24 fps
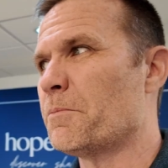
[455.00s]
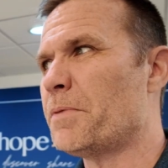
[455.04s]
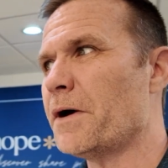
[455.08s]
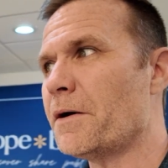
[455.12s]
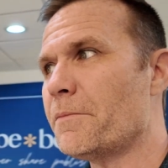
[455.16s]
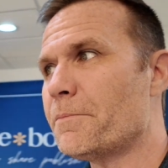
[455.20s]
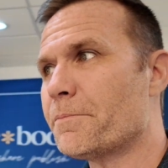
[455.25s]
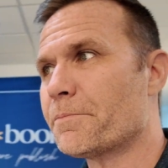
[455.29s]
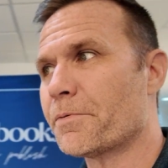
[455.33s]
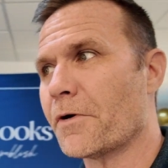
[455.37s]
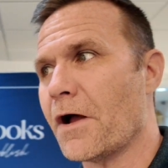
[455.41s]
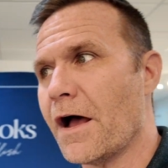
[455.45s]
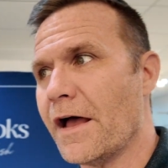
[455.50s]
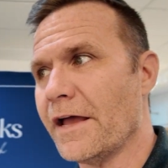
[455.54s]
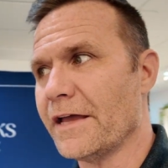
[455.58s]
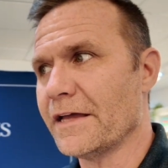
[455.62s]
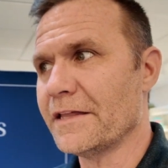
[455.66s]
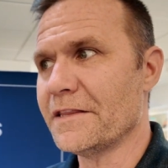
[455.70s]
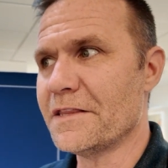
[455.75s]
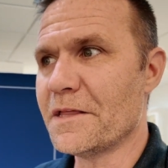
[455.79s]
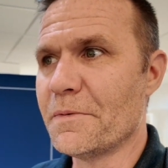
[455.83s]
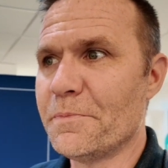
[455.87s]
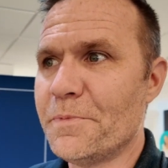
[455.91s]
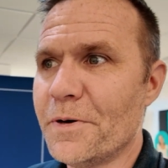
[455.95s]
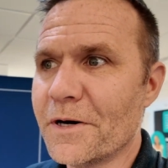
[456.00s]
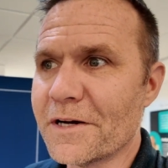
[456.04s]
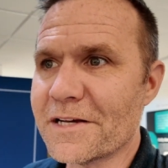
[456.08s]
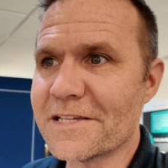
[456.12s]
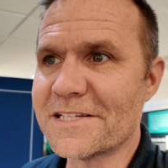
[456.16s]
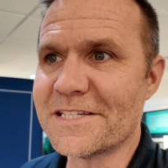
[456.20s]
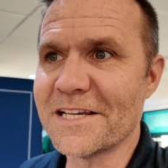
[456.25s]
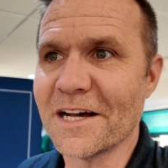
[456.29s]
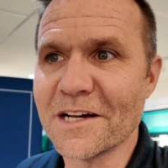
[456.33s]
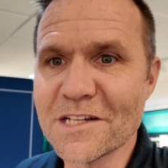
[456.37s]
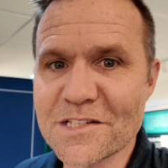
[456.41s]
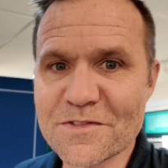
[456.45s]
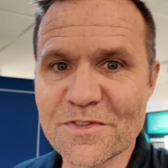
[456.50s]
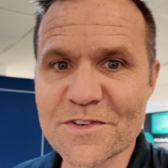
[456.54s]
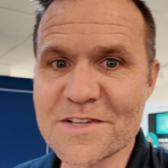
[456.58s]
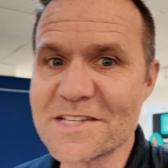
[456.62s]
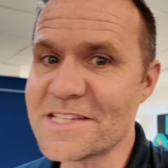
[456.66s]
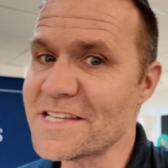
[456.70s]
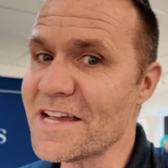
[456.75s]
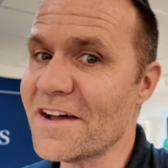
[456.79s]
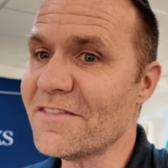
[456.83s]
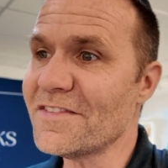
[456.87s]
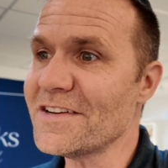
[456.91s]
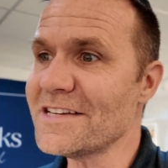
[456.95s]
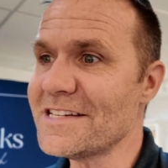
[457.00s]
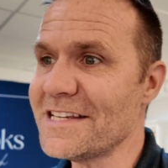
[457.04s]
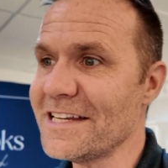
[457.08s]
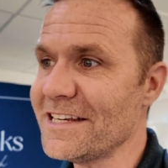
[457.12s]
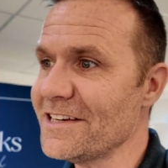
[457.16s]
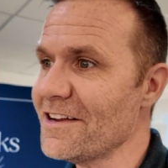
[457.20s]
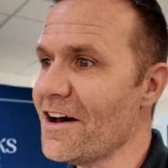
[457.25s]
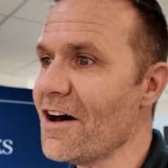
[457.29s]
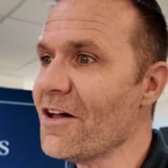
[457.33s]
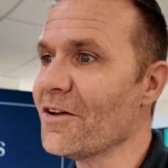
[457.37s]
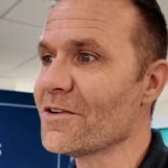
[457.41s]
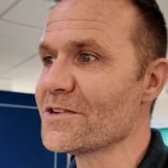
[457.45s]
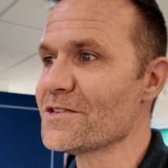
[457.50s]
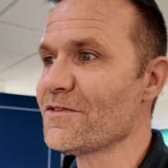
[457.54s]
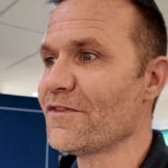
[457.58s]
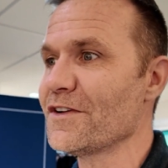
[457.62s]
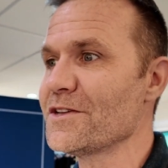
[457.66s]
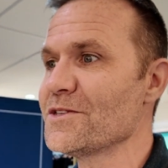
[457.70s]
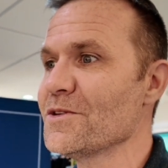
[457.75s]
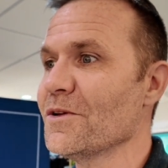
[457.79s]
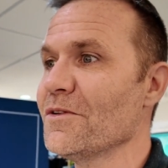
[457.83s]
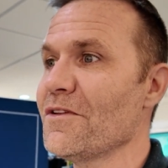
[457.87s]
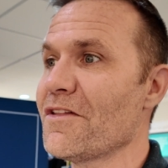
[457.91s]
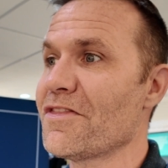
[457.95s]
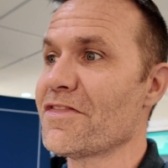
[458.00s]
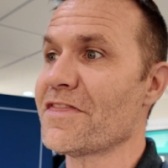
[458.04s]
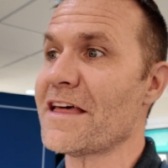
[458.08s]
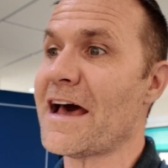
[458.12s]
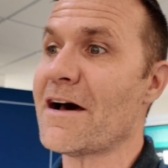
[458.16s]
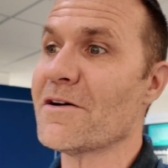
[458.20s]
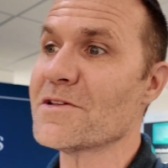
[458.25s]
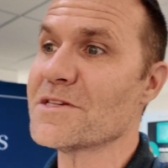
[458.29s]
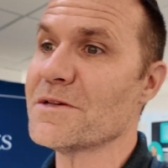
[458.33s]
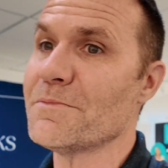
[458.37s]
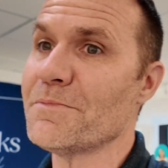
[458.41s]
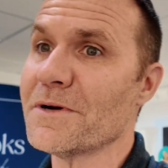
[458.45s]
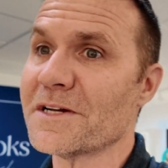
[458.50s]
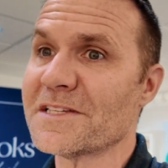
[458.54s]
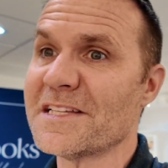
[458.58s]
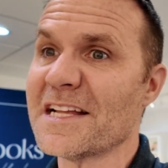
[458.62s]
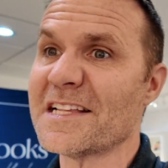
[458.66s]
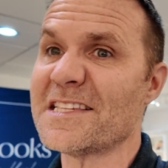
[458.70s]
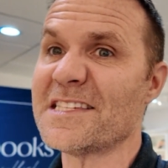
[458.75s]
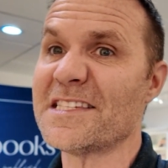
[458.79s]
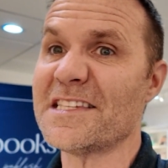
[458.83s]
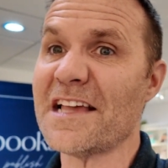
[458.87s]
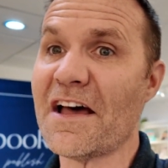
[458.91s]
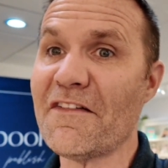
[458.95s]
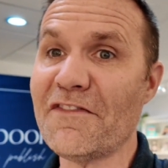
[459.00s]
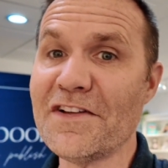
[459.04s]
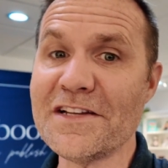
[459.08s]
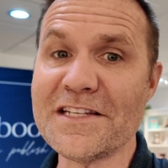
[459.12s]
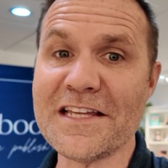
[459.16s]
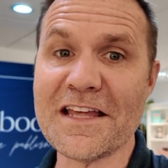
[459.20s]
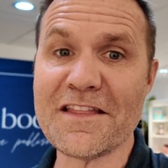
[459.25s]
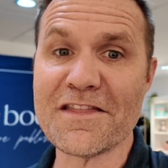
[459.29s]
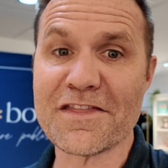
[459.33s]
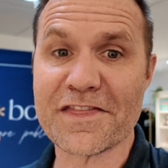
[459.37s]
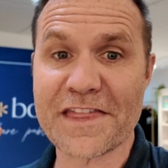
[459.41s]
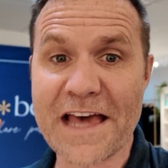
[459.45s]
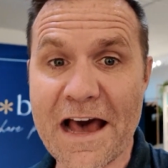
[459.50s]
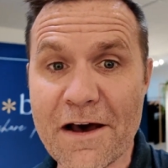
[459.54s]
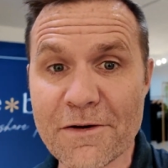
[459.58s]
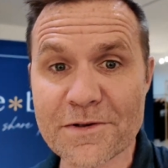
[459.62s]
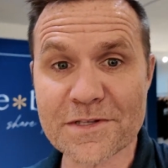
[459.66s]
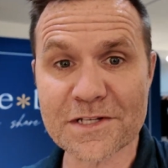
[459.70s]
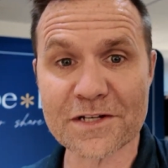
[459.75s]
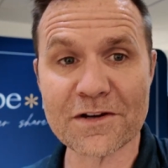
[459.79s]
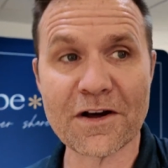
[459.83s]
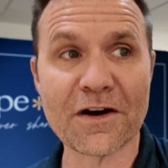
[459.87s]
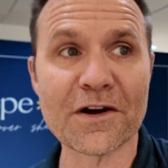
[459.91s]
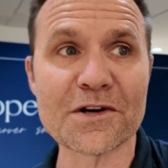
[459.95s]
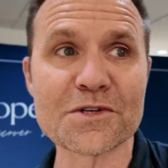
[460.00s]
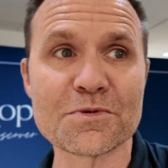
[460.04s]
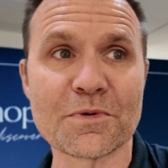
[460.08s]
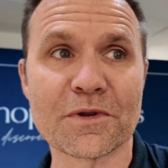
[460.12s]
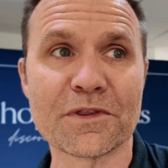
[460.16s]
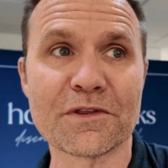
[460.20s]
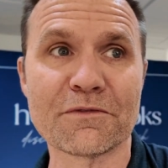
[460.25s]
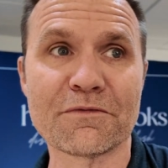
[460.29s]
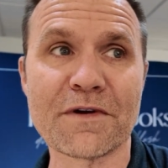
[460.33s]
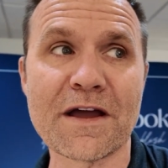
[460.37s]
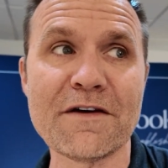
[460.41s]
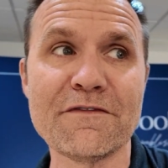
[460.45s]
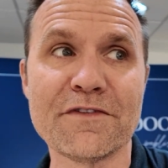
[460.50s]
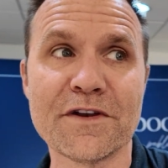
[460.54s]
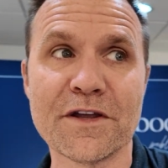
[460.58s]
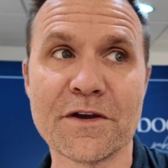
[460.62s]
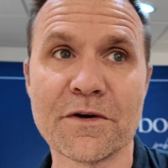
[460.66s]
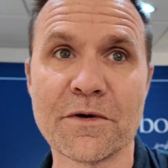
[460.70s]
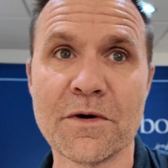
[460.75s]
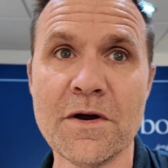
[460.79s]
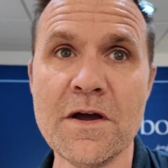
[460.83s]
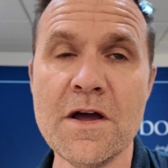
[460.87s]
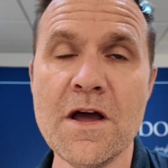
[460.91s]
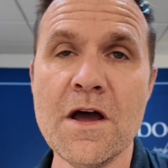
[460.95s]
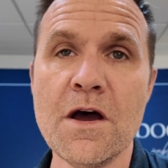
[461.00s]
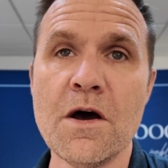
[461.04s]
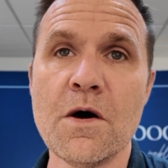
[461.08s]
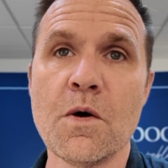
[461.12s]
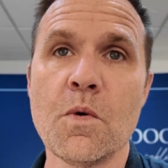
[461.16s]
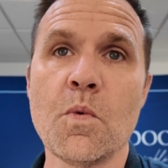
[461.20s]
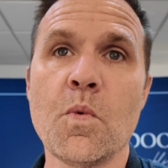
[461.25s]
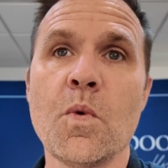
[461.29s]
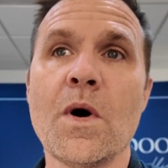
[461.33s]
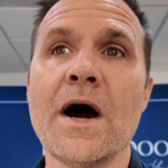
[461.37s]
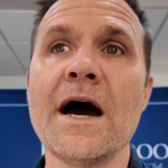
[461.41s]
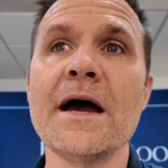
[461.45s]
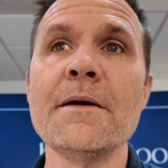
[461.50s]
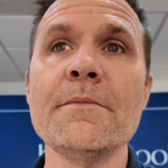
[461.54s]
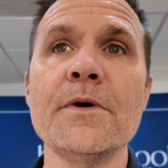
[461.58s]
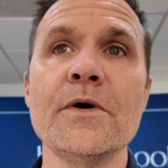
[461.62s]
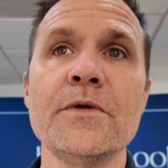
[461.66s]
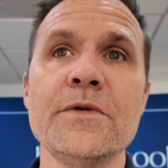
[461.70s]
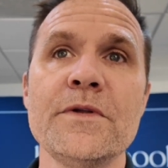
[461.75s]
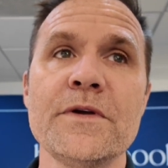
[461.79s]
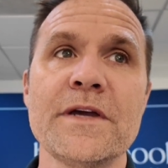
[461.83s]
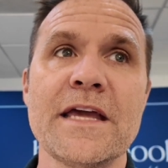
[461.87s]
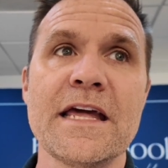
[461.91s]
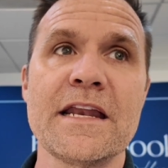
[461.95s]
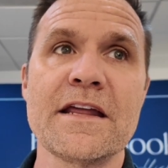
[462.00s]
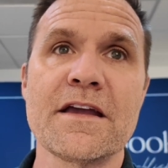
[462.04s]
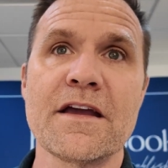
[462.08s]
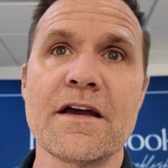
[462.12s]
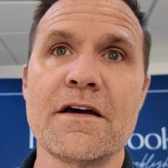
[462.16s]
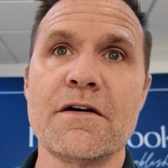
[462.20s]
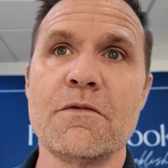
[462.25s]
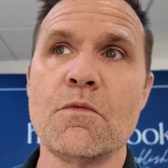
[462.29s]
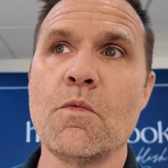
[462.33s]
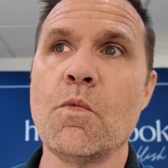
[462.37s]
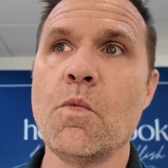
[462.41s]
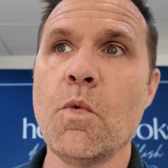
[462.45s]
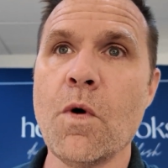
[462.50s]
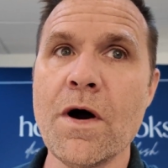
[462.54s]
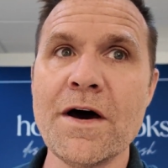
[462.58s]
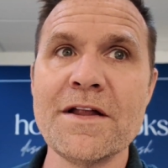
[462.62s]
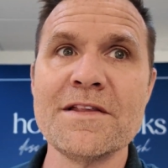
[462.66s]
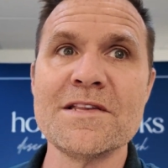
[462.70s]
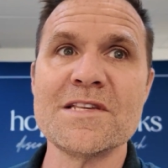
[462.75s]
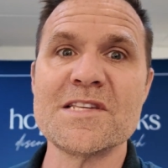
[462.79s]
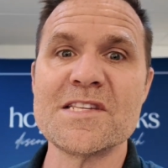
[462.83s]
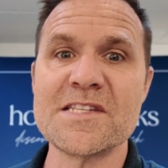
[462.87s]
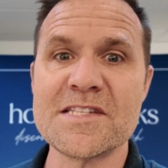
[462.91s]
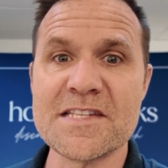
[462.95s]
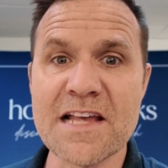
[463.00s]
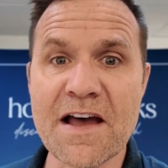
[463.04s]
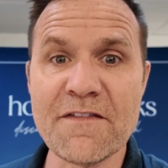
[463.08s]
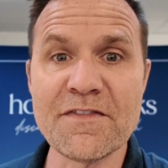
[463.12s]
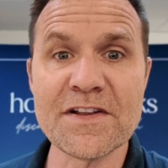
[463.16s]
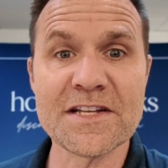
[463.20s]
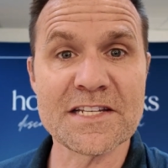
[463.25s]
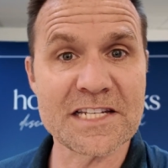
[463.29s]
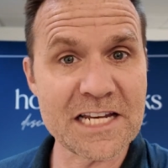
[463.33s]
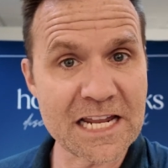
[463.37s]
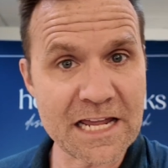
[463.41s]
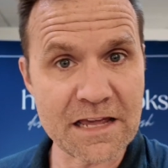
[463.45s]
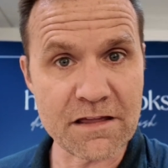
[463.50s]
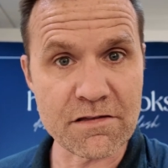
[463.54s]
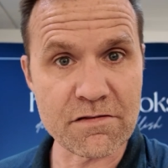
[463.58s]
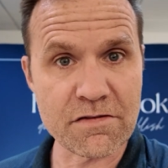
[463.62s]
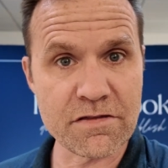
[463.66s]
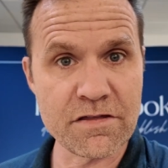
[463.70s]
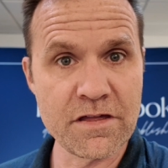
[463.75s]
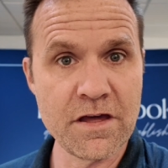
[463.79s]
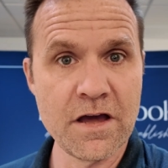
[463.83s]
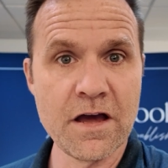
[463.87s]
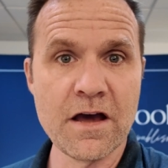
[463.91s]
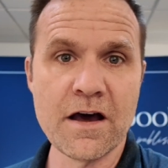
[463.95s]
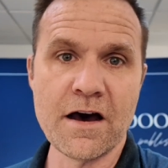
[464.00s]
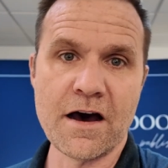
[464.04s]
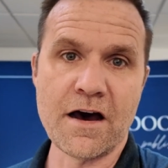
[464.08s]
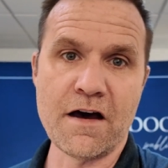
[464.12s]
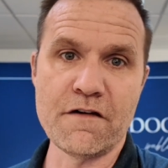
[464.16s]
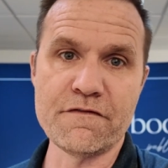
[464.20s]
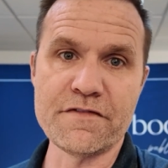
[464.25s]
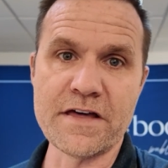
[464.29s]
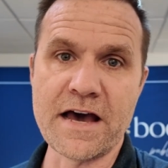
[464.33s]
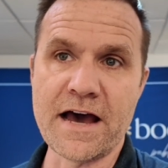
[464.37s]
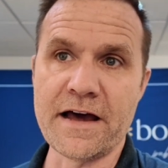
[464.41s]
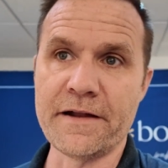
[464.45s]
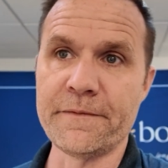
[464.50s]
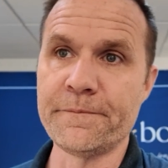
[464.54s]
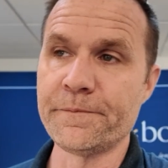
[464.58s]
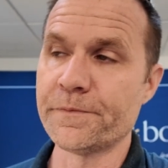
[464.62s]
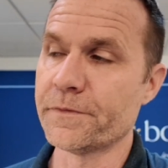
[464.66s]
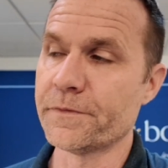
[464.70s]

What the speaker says: But Brian, the book sells for $17. If I sold 1,000 books, that's $17,000 worth of revenue. Why am I only getting 1/17 of that?